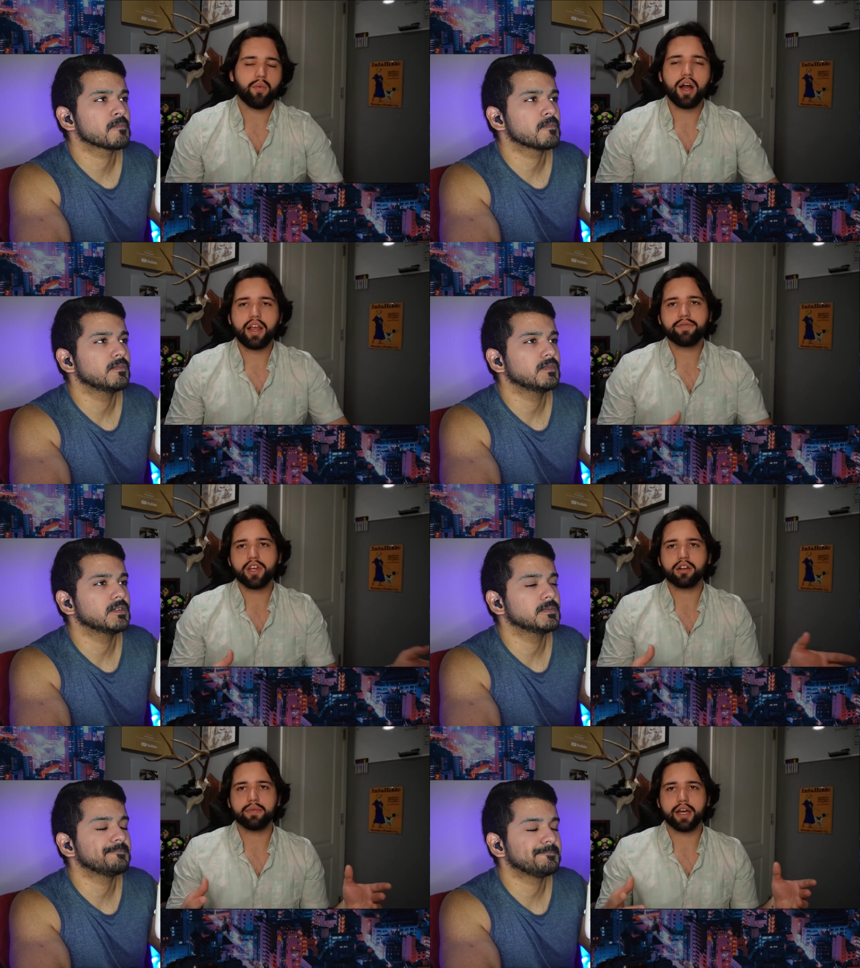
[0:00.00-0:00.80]
Speaker 1: And while
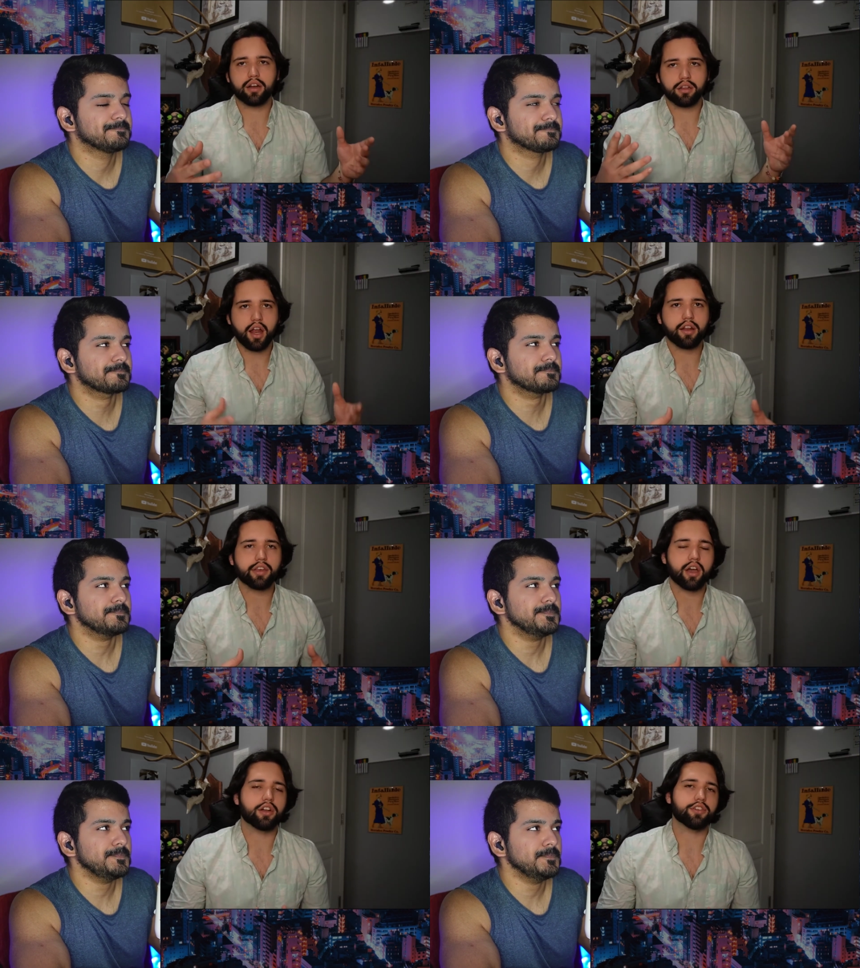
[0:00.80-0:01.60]
I've talked about a lot
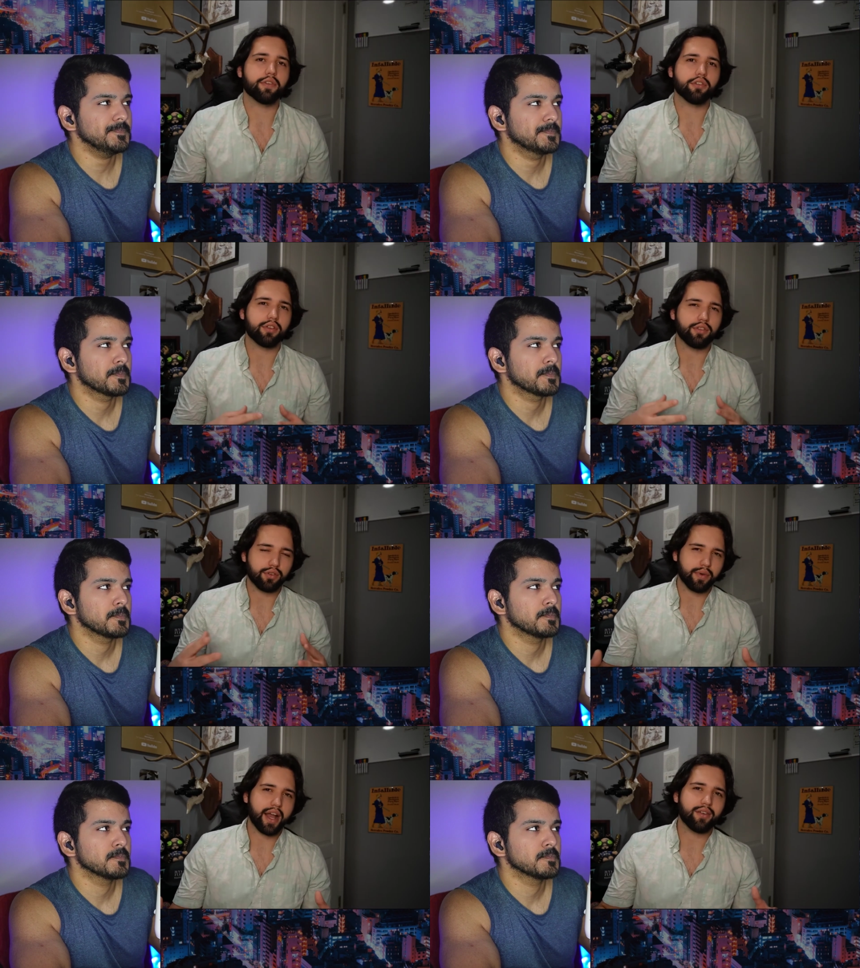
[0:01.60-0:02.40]
of the
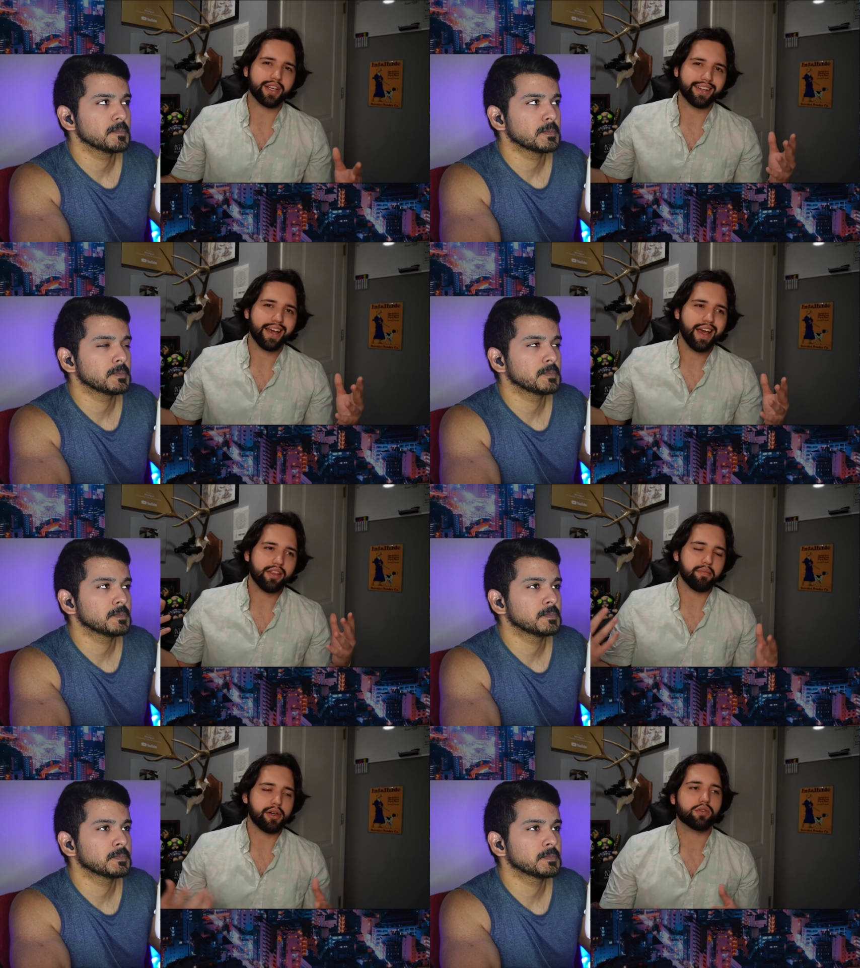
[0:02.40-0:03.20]
controversies surrounding
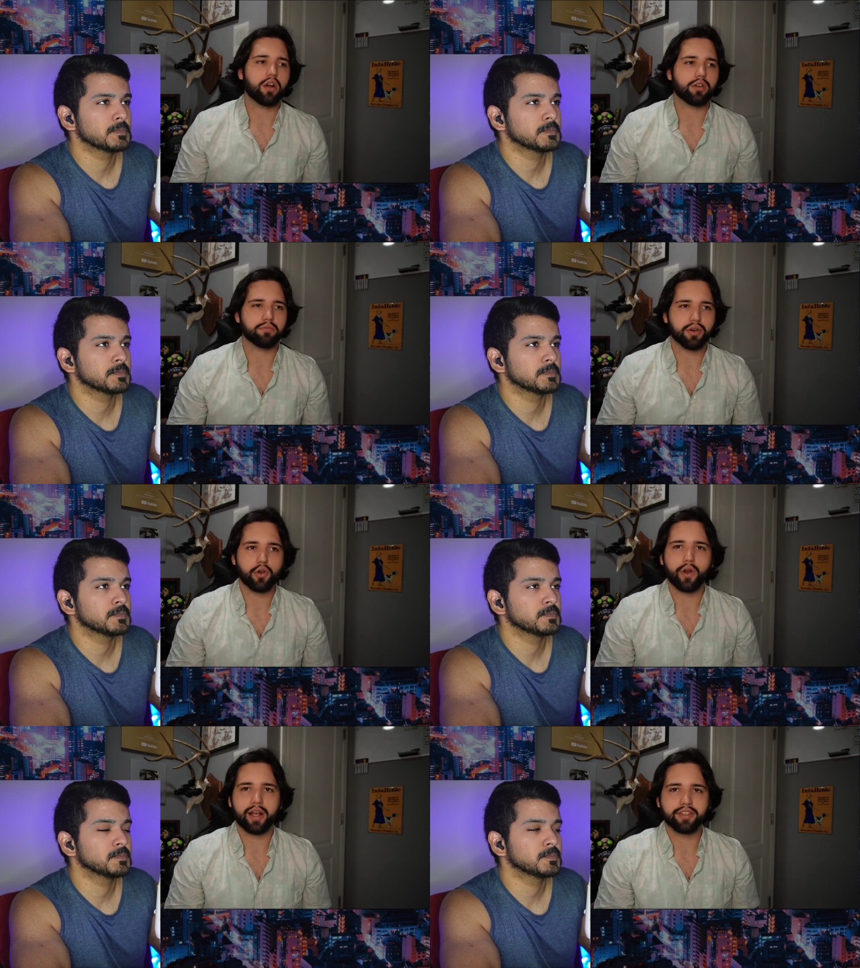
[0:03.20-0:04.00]
the milk carton
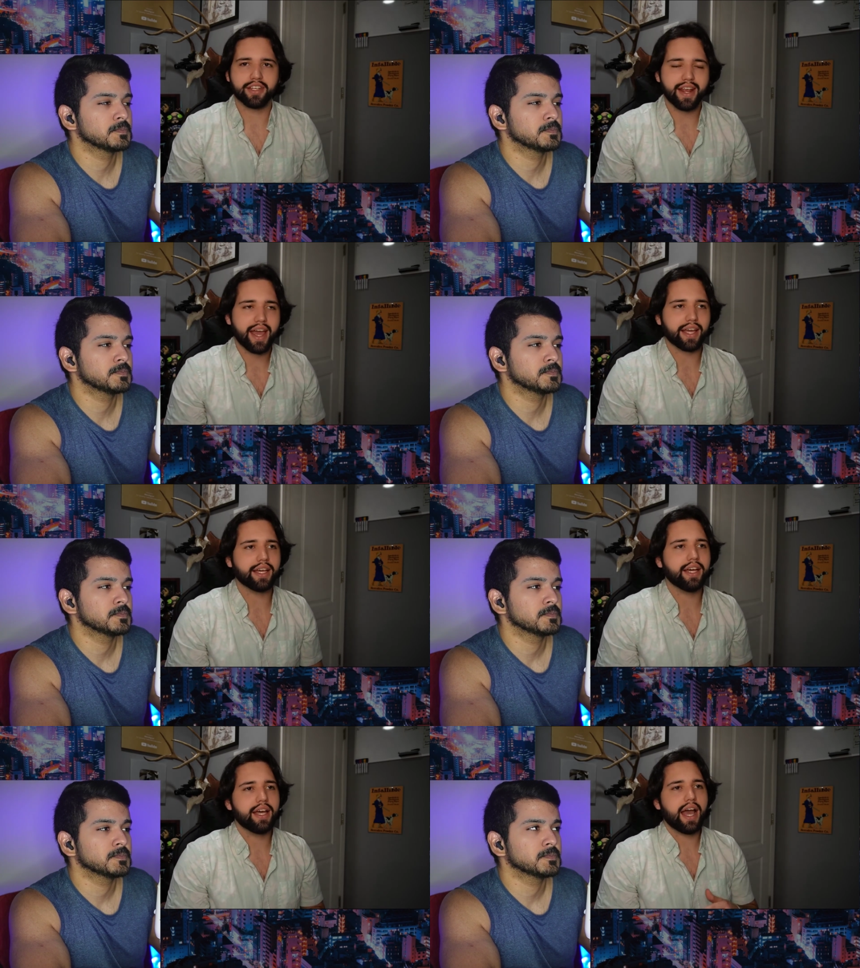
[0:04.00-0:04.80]
program
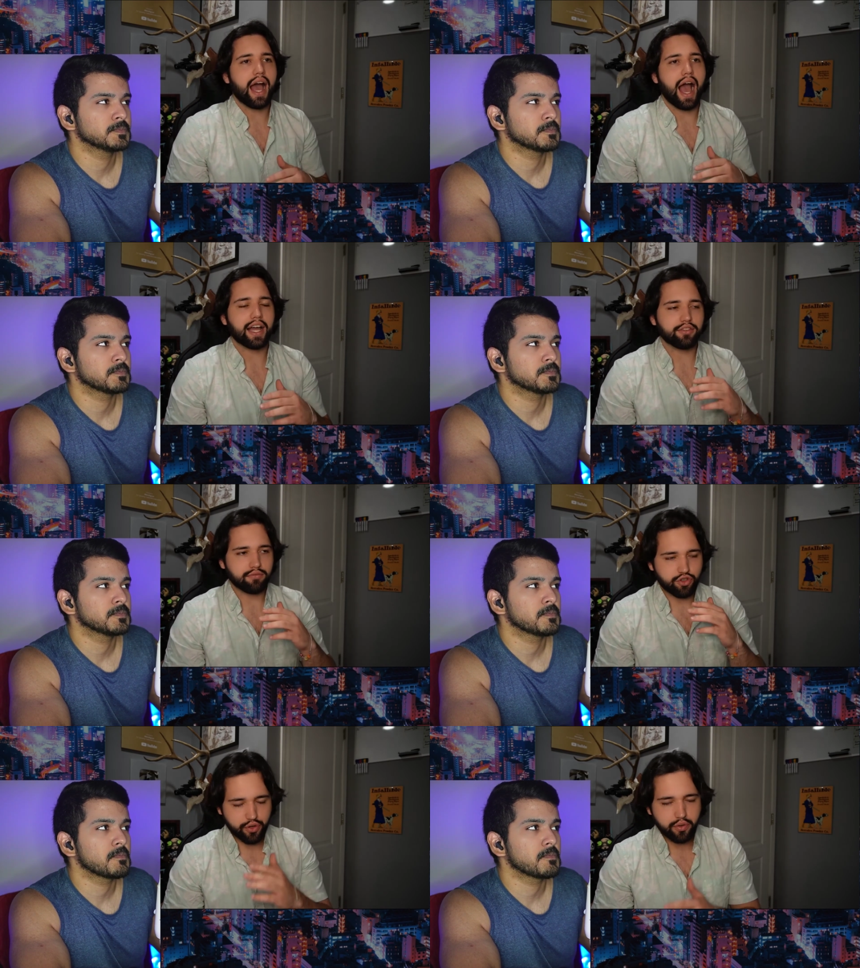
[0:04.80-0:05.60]
today,
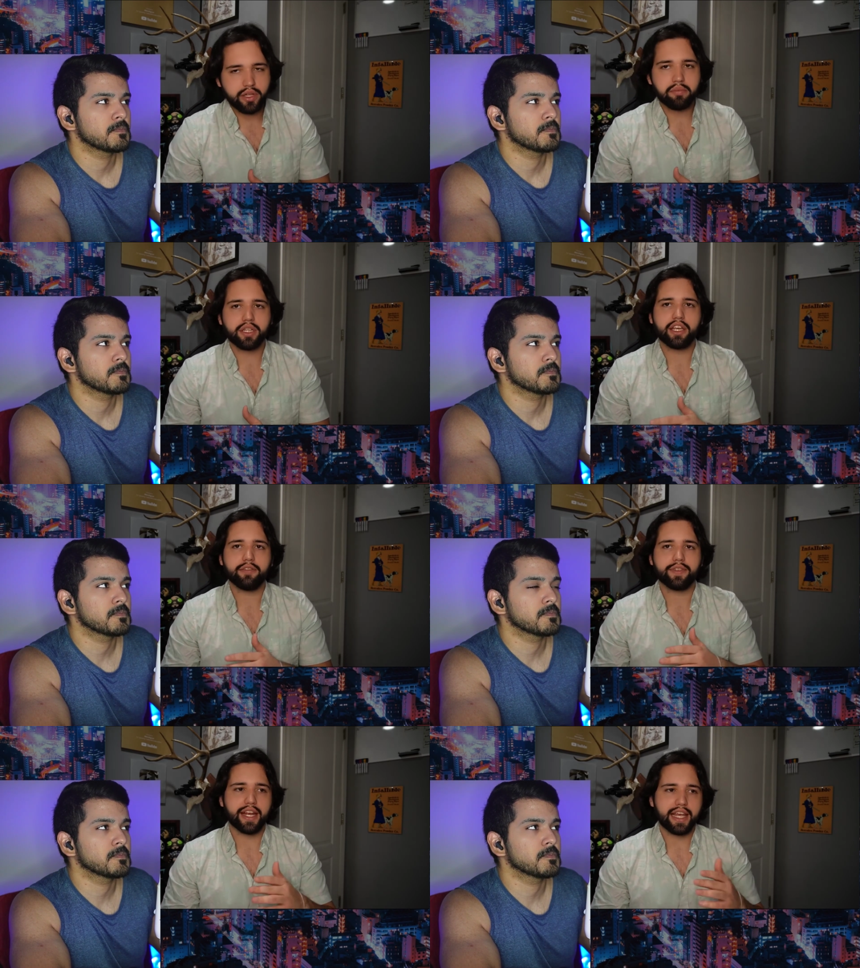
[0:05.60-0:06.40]
I truly
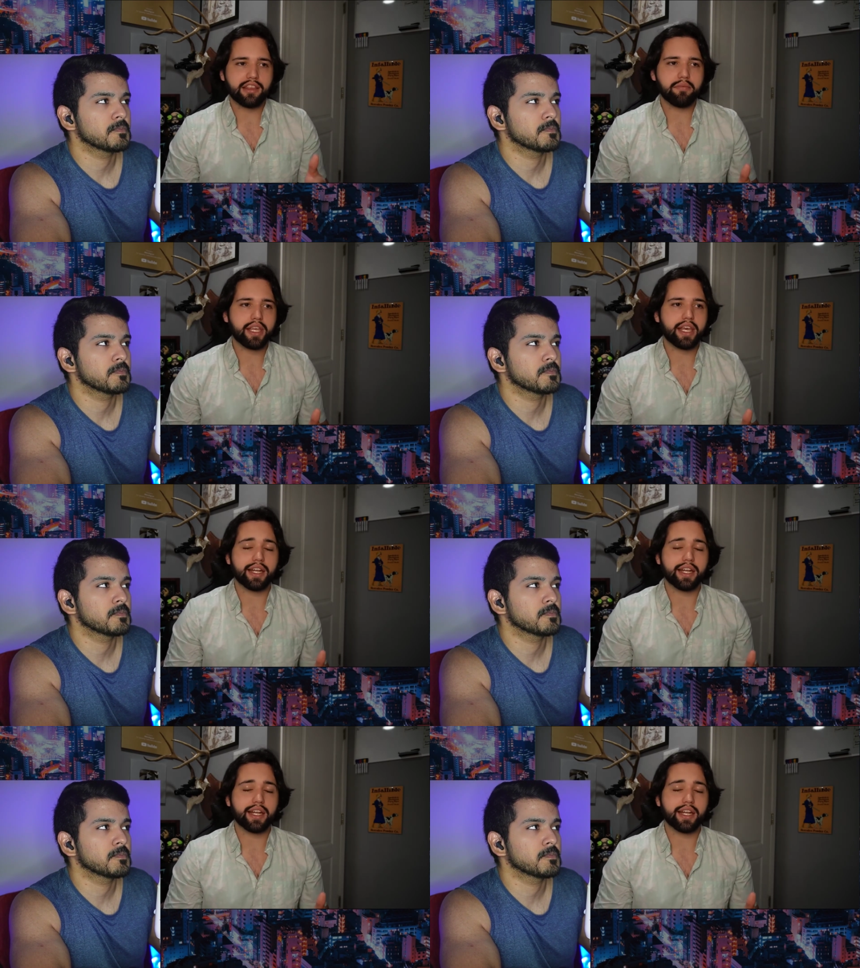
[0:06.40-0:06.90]
believe that in the